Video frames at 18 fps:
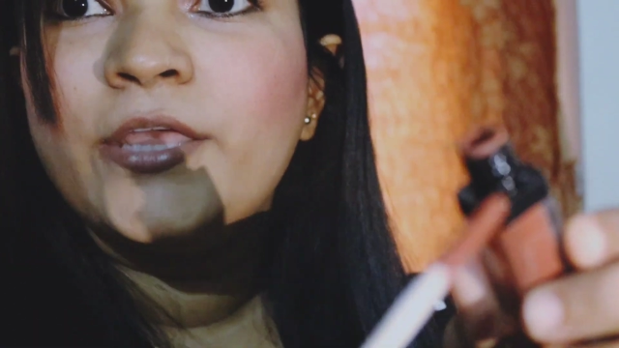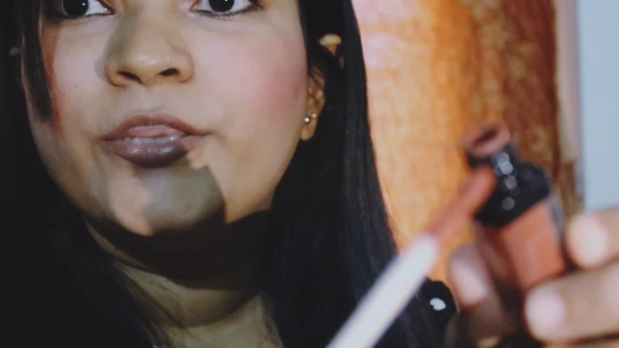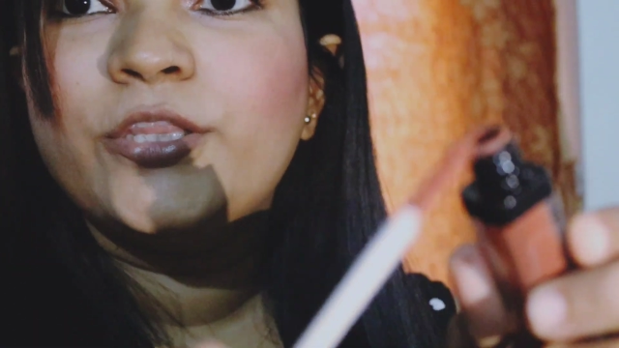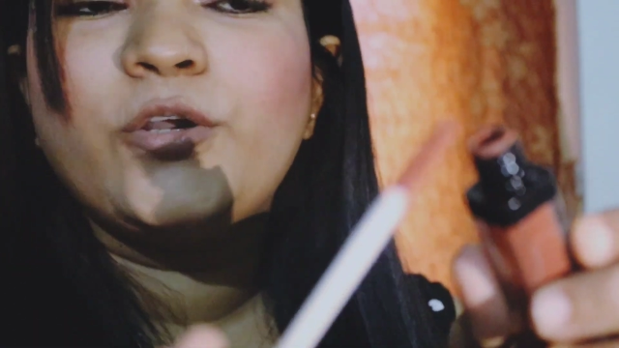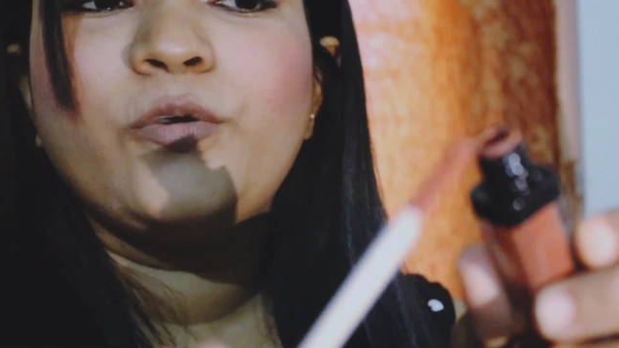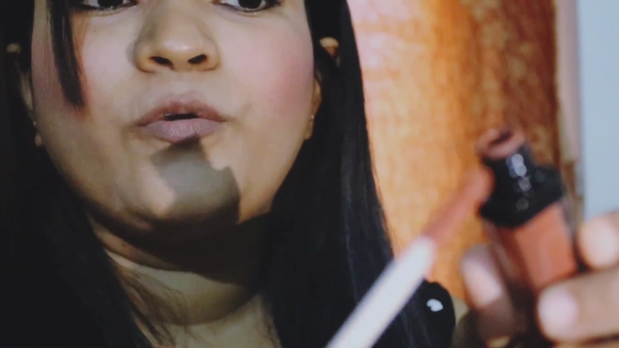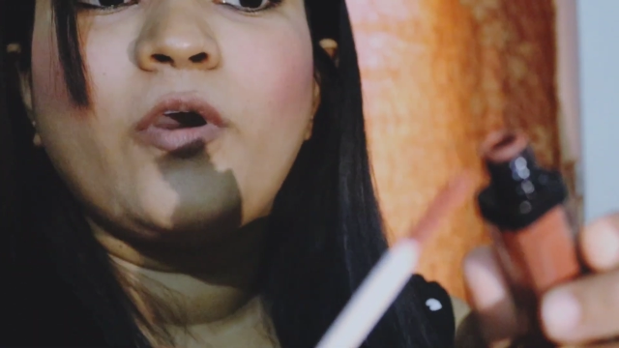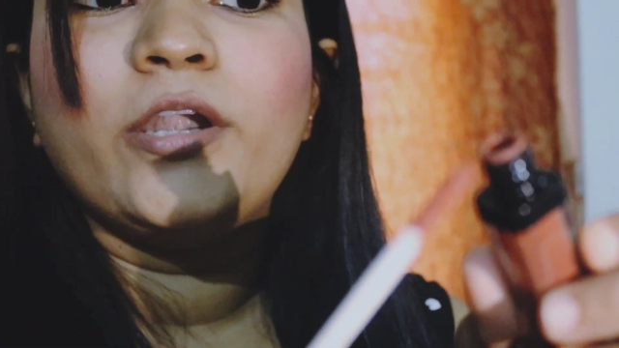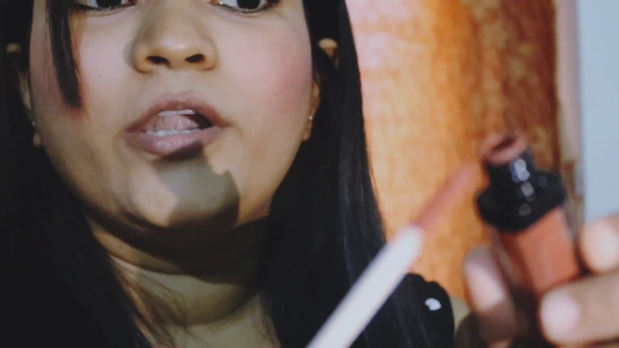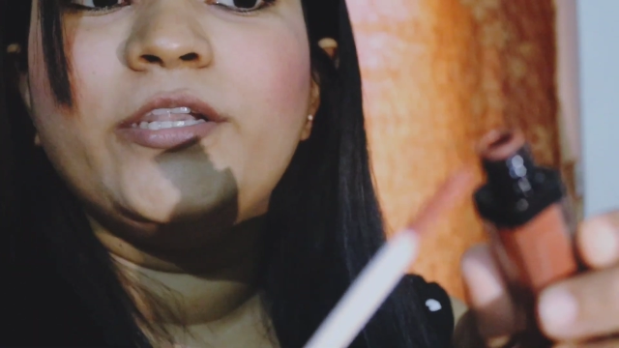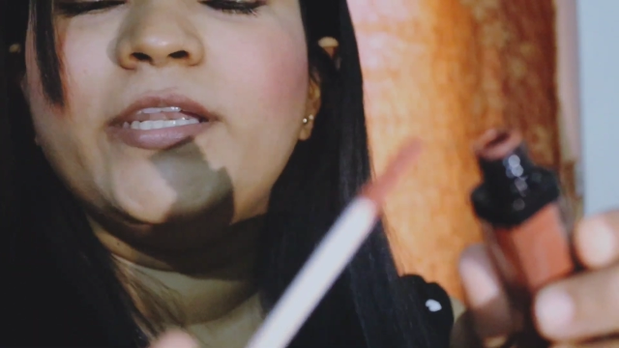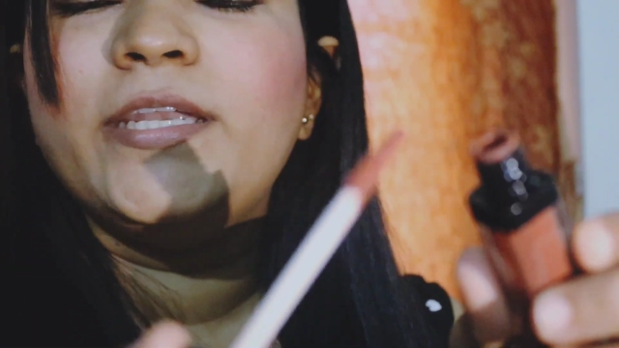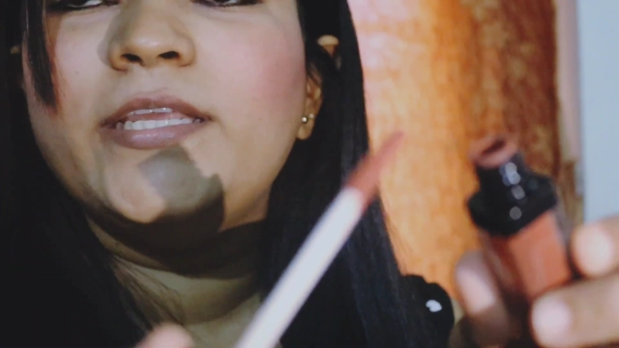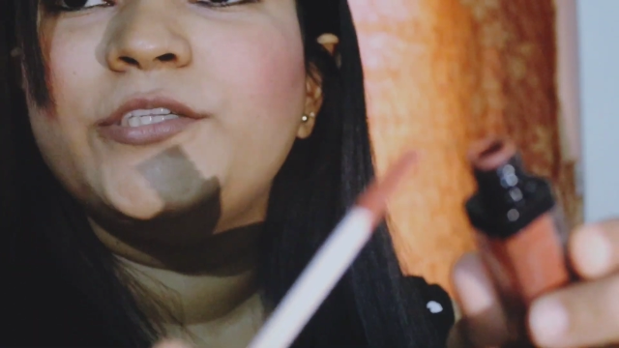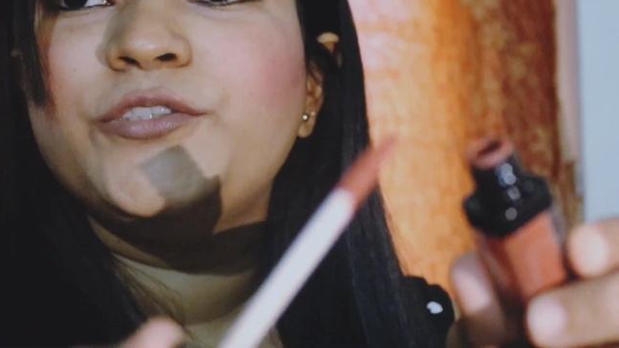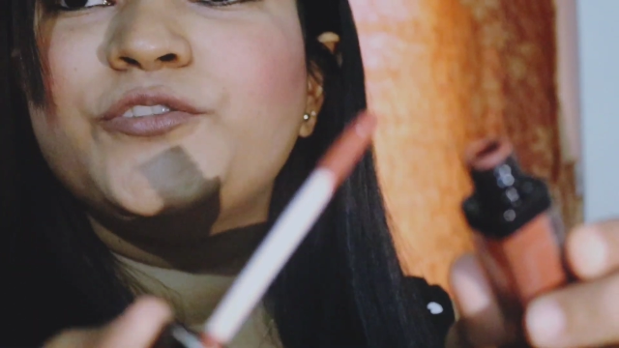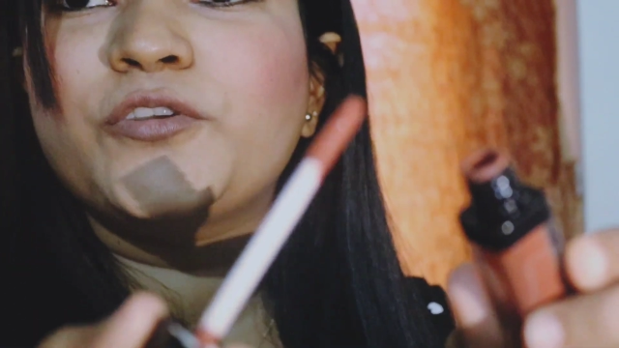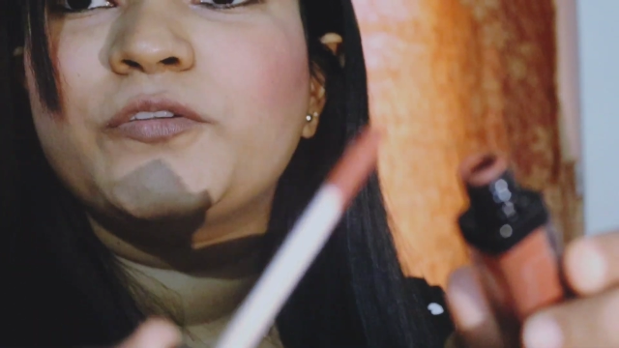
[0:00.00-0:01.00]
the
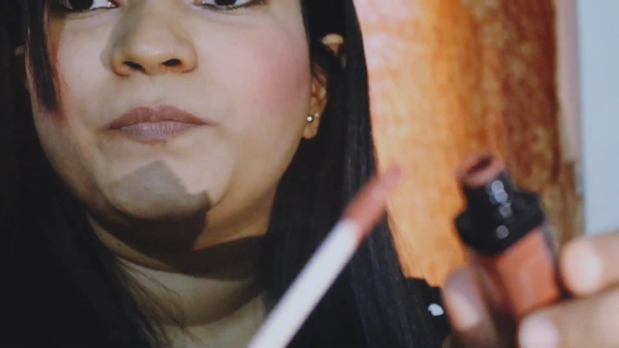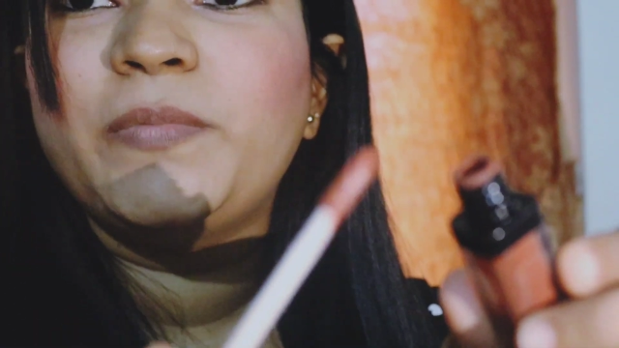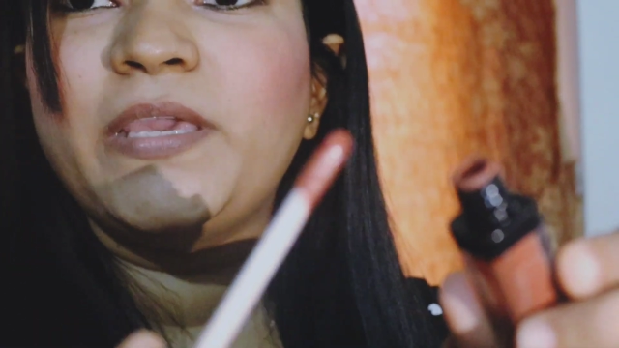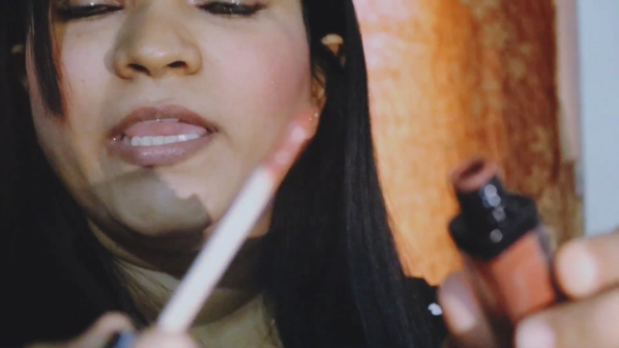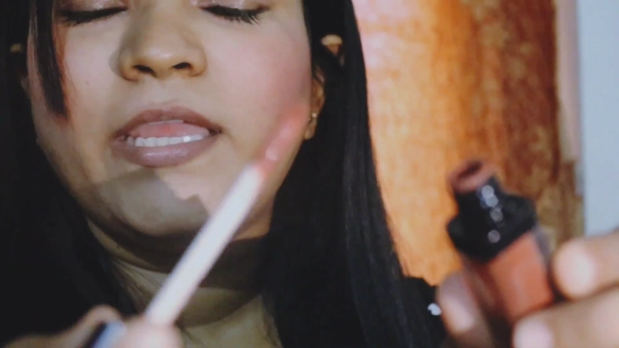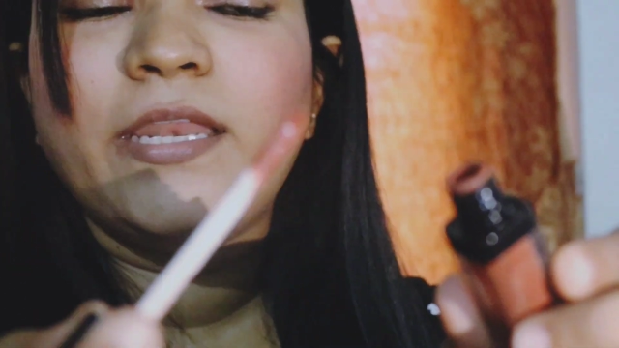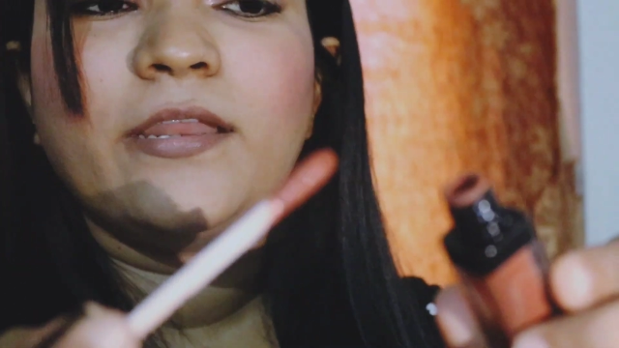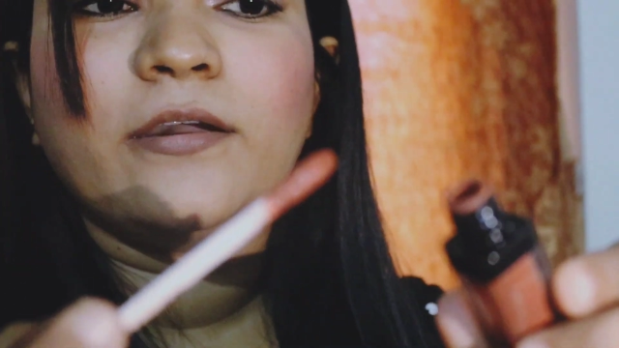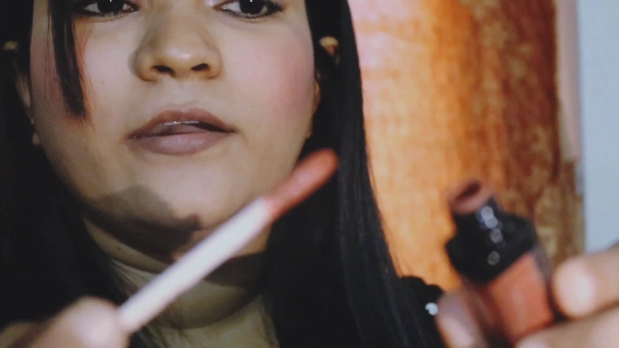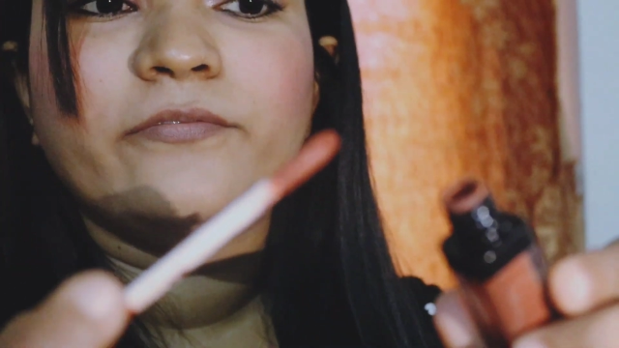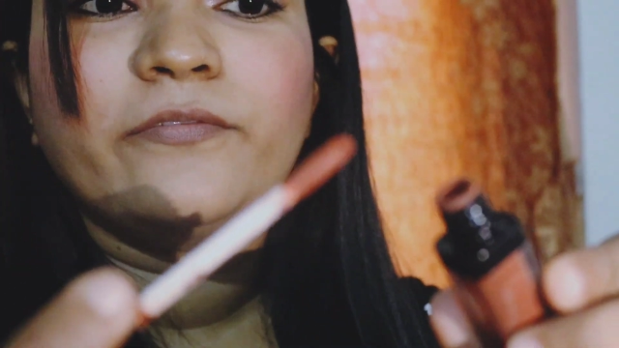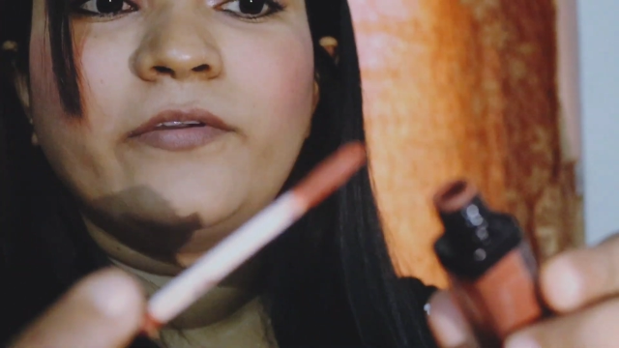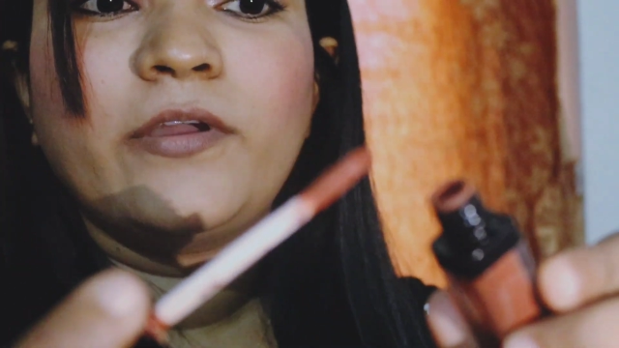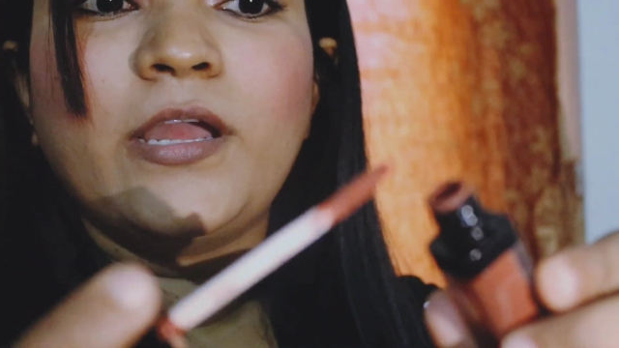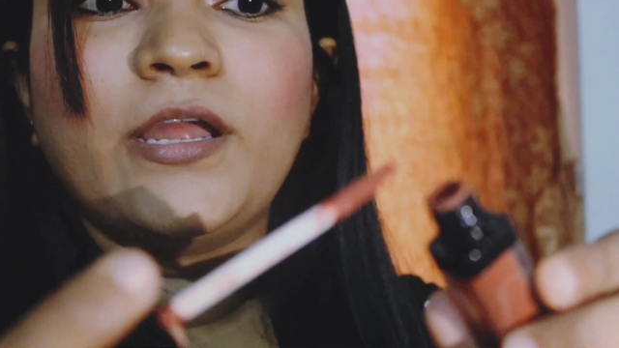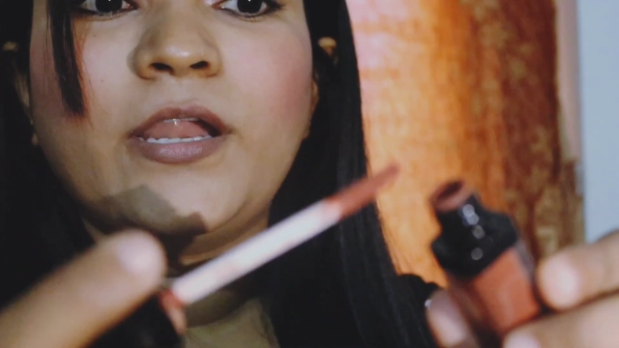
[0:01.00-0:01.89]
quantity should be enough.